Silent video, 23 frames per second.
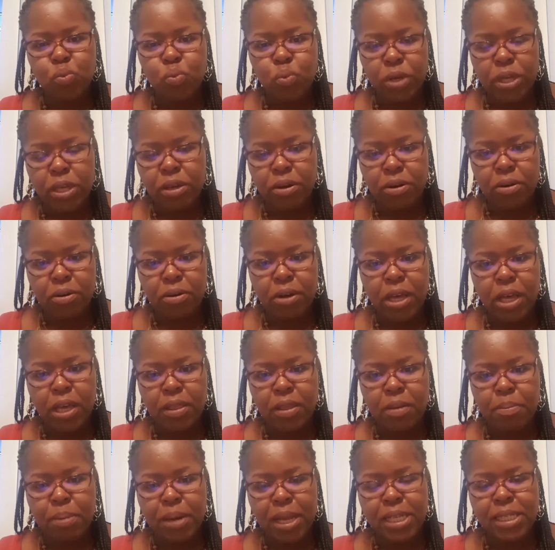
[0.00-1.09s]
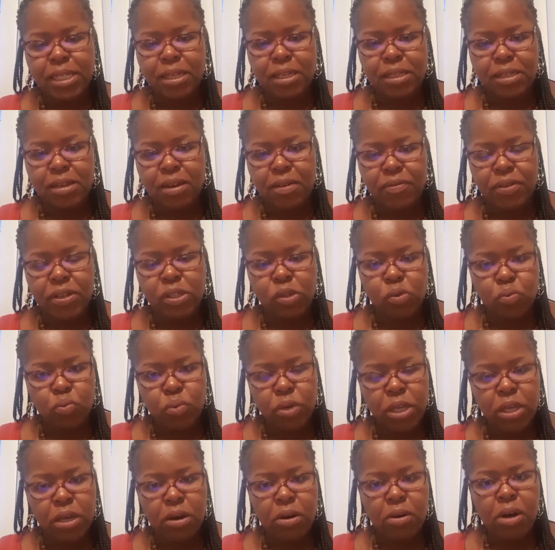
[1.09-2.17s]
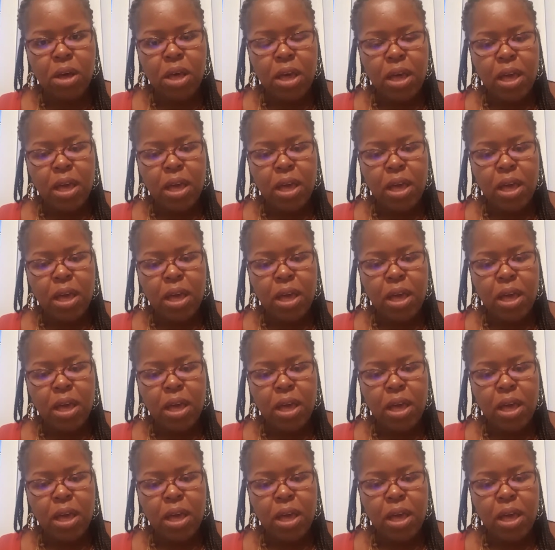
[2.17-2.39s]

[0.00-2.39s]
will and the blessings of his will